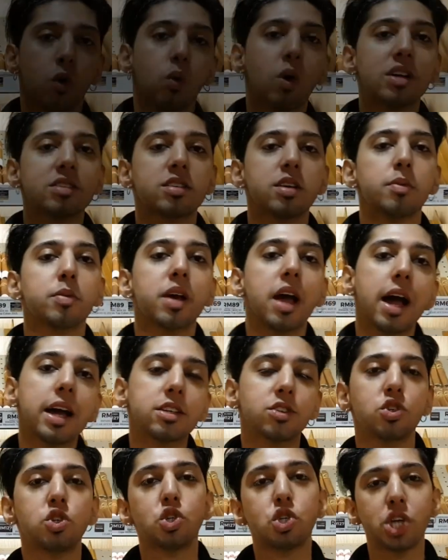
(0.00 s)
What's up
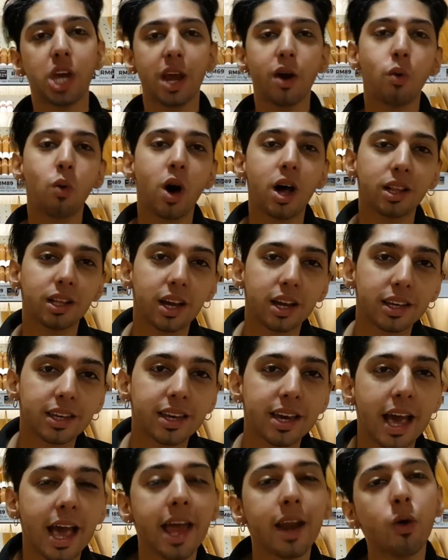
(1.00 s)
guys, Jay Walia
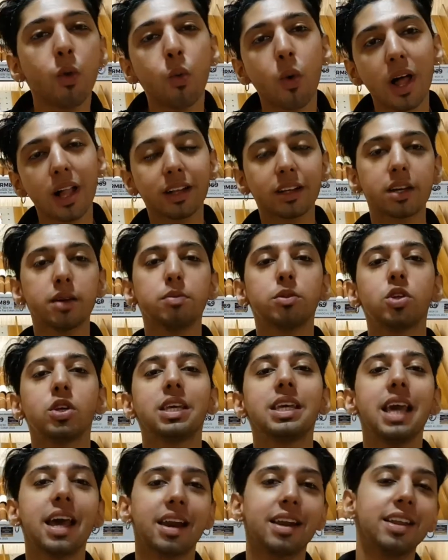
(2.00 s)
here and welcome to
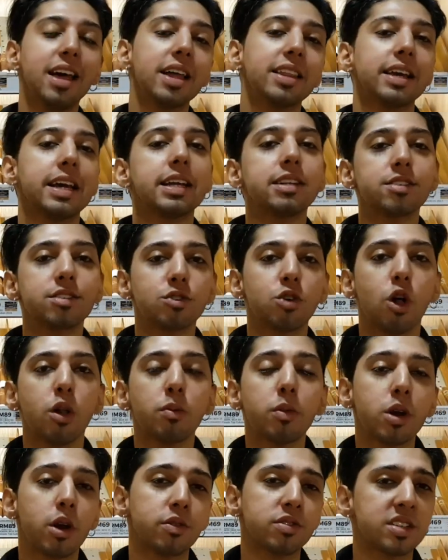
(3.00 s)
yet another
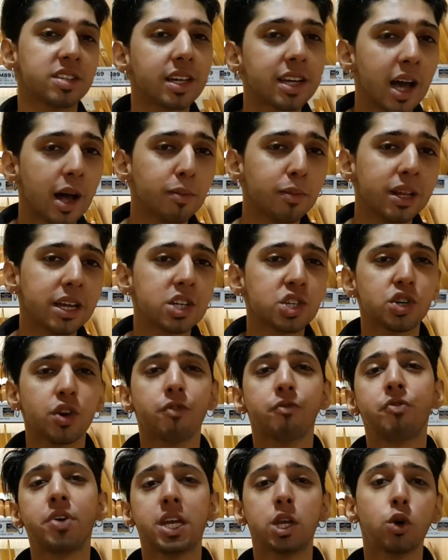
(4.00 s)
installment of Cigar Malaysia
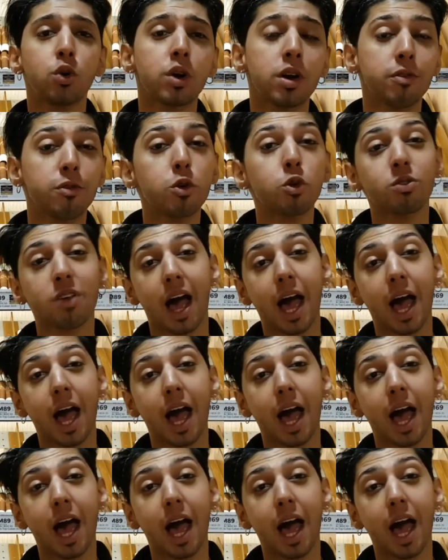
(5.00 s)
video reviews.